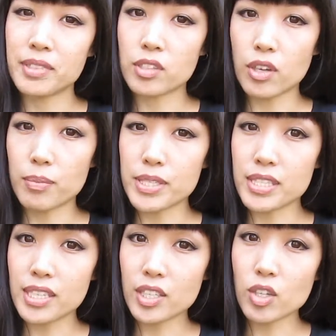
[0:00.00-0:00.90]
So I'll be
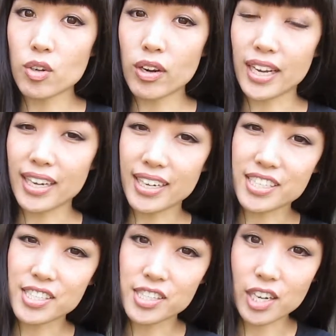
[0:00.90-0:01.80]
seeing you on
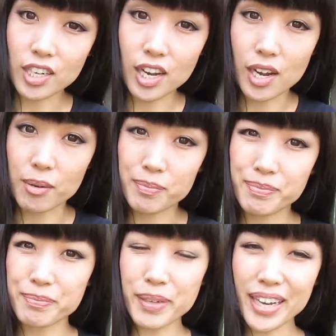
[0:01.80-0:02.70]
8asians.com.
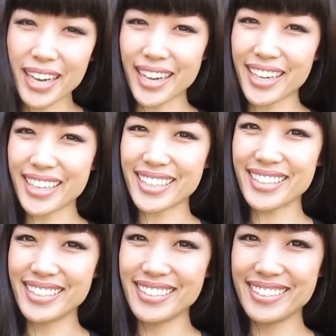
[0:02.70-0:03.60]

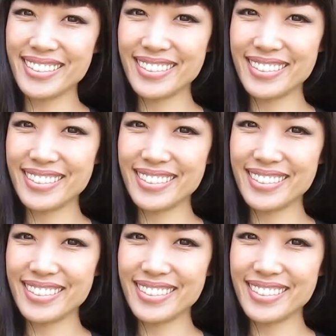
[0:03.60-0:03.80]
Bye!